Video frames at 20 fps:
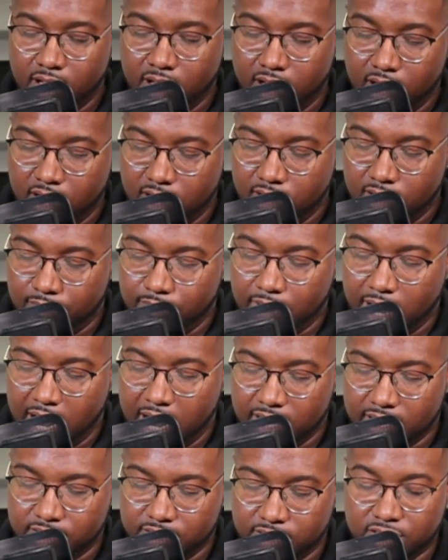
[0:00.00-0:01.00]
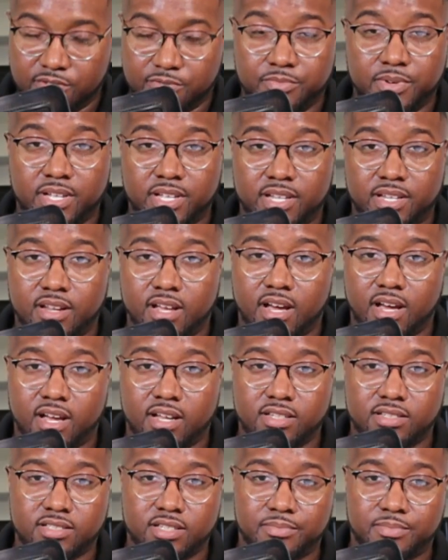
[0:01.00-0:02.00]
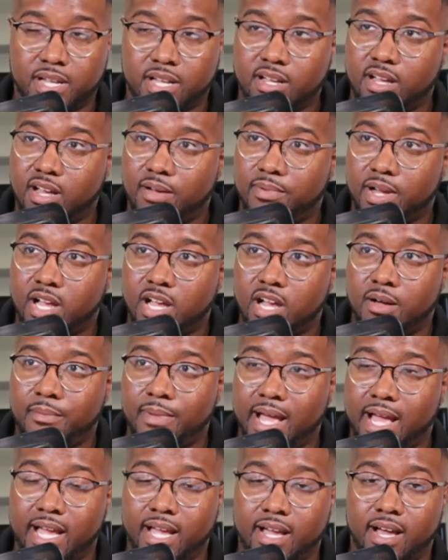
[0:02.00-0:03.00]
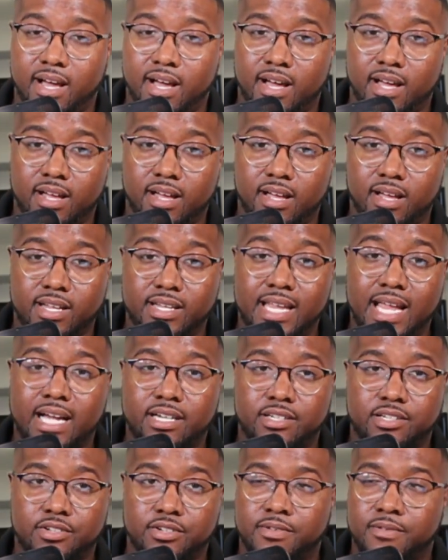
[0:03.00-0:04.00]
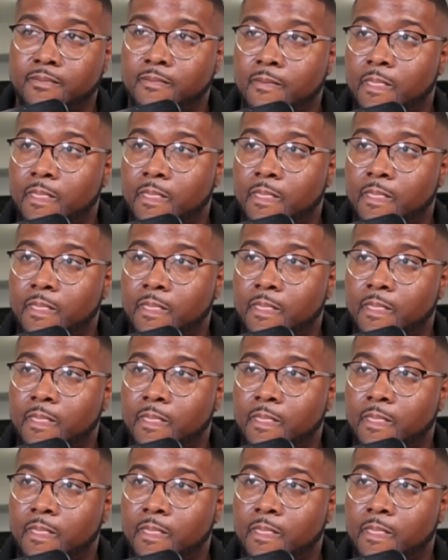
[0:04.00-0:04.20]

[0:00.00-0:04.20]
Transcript: I should have become a doctor,